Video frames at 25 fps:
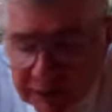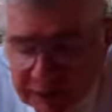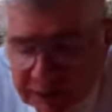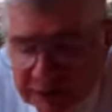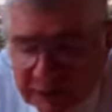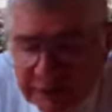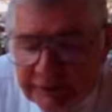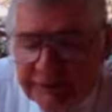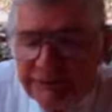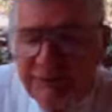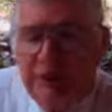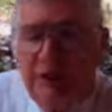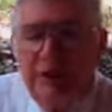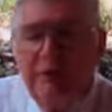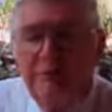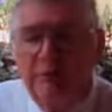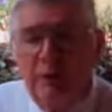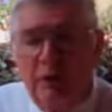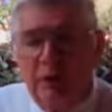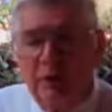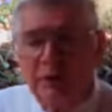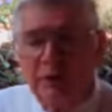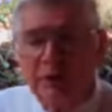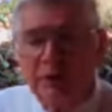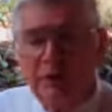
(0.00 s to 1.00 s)
He is a
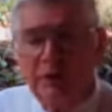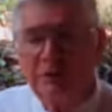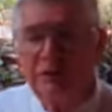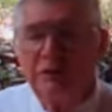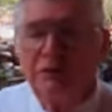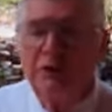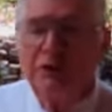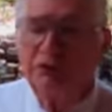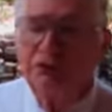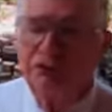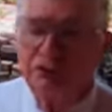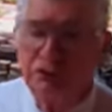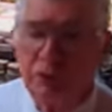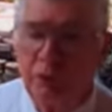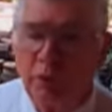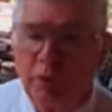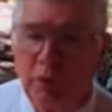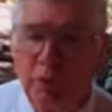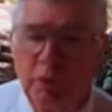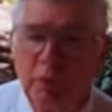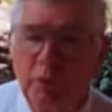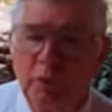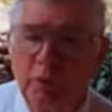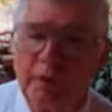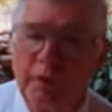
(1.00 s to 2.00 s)
body, a
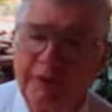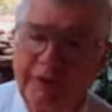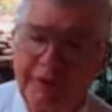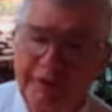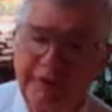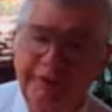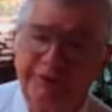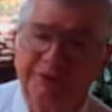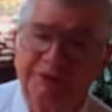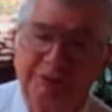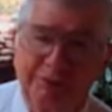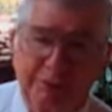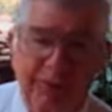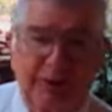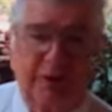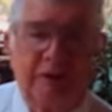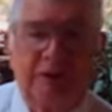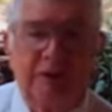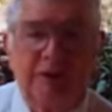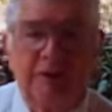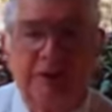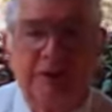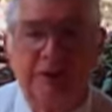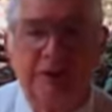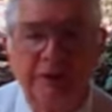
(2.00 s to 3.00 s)
soul, and a
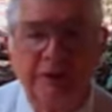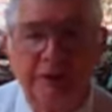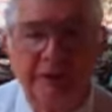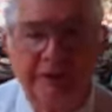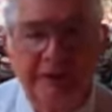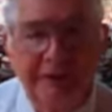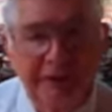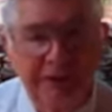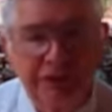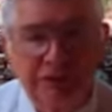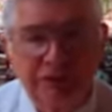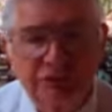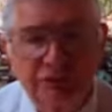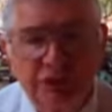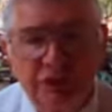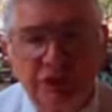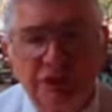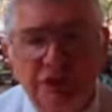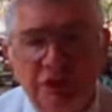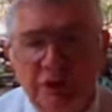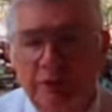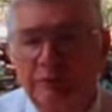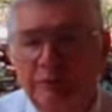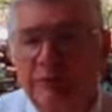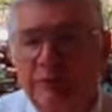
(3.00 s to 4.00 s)
spirit. That's a
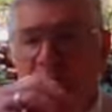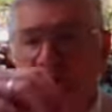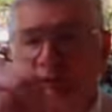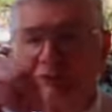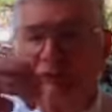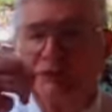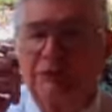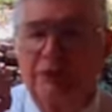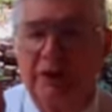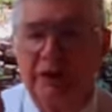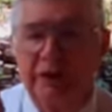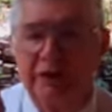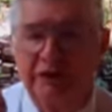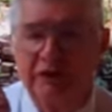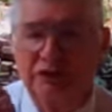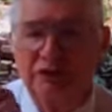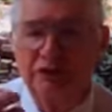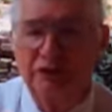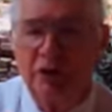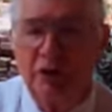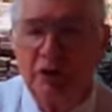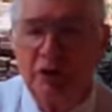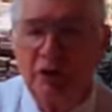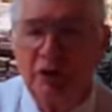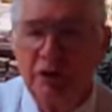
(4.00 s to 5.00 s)
trichotomy. He
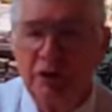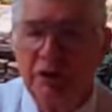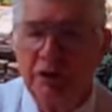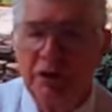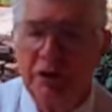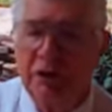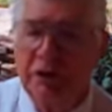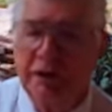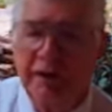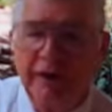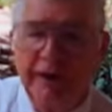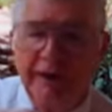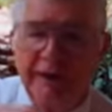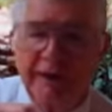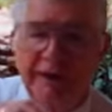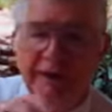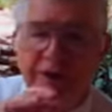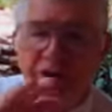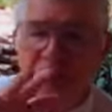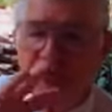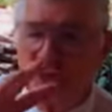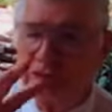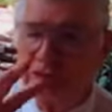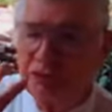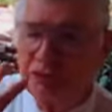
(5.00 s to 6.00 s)
is not
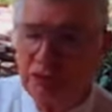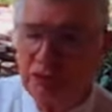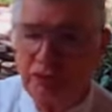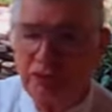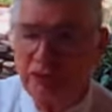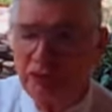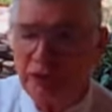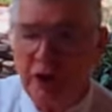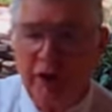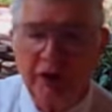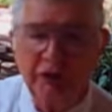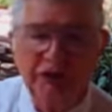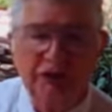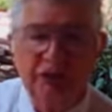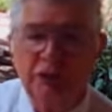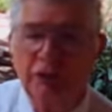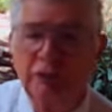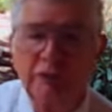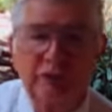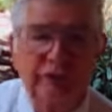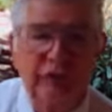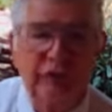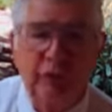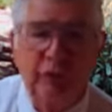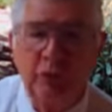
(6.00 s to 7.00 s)
a
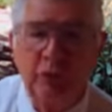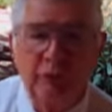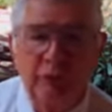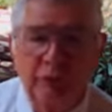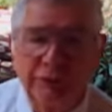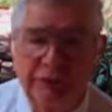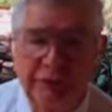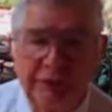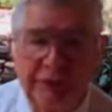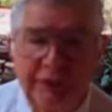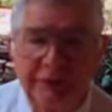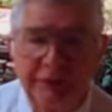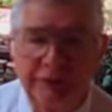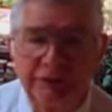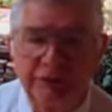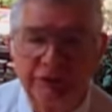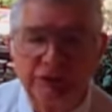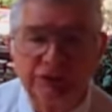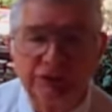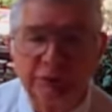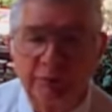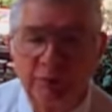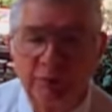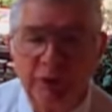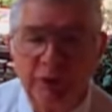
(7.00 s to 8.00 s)
two-fold thing,
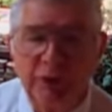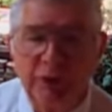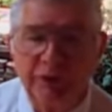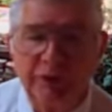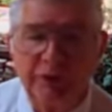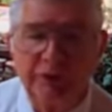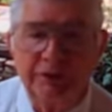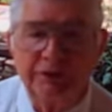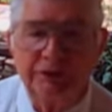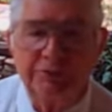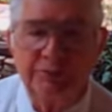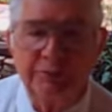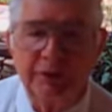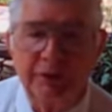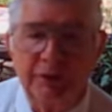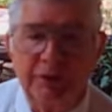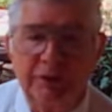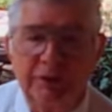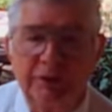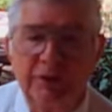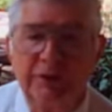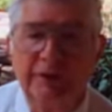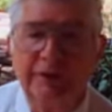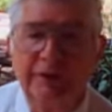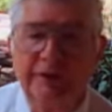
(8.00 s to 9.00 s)
just a body and a
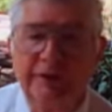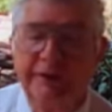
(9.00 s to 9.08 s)
spirit.